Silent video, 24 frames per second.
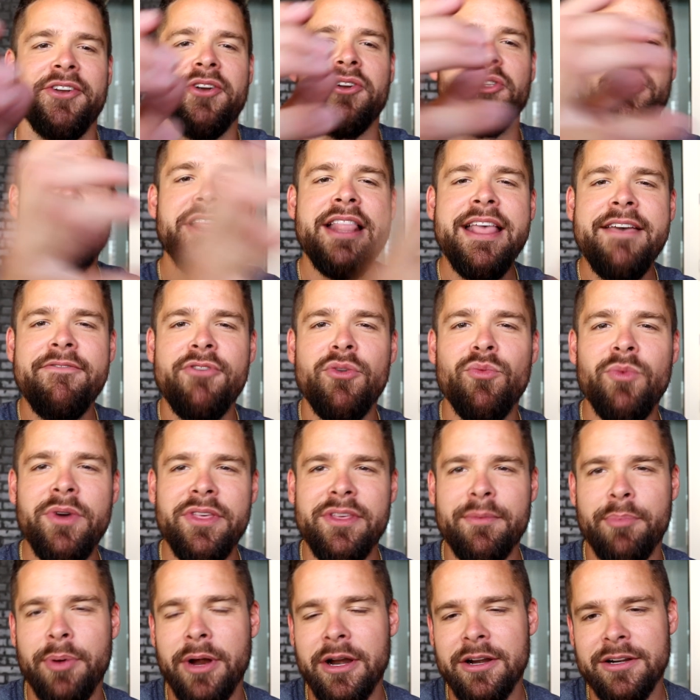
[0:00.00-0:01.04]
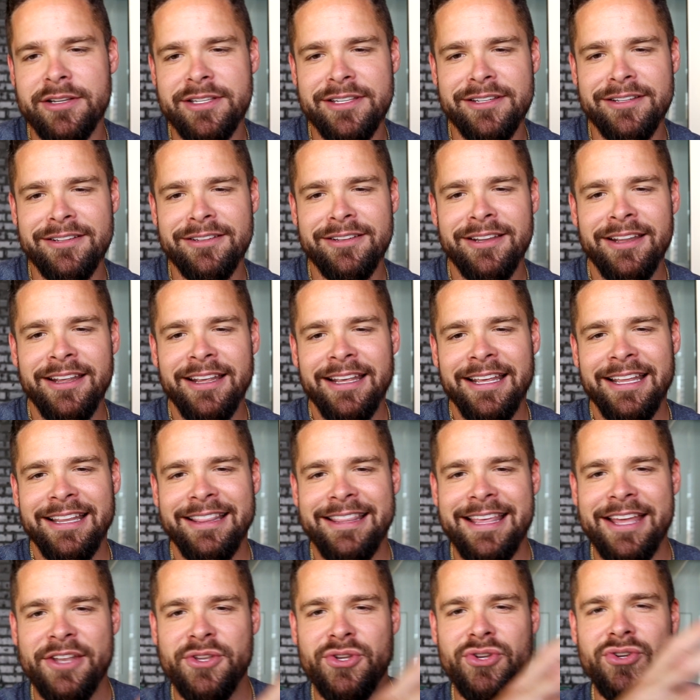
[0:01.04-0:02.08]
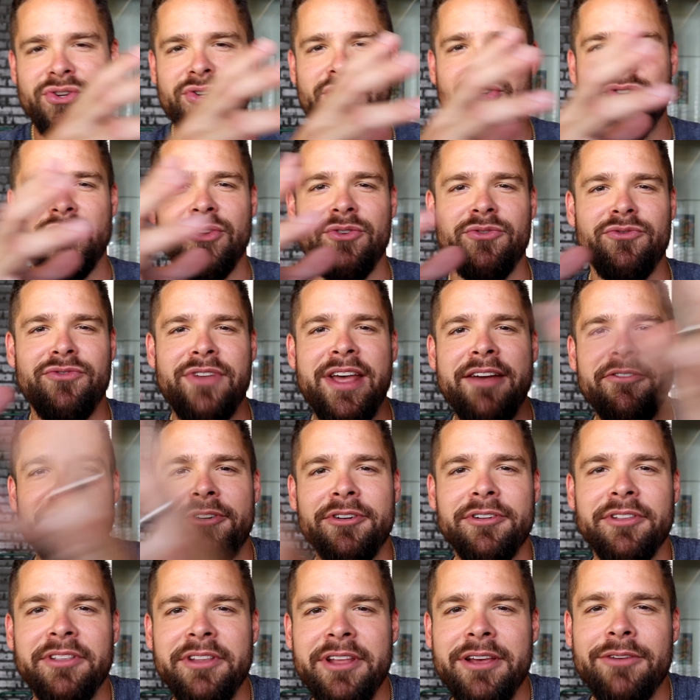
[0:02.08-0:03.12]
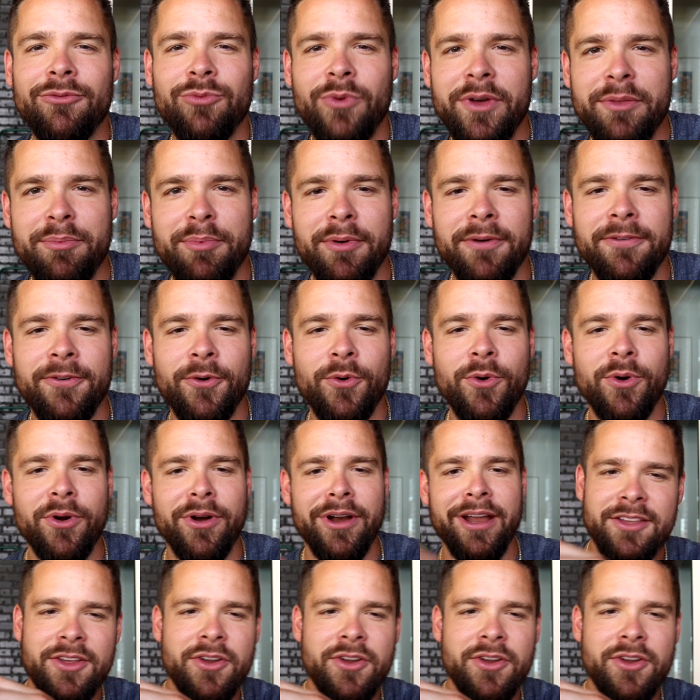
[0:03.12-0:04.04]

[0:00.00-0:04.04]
You're living with a person that you never lived with before.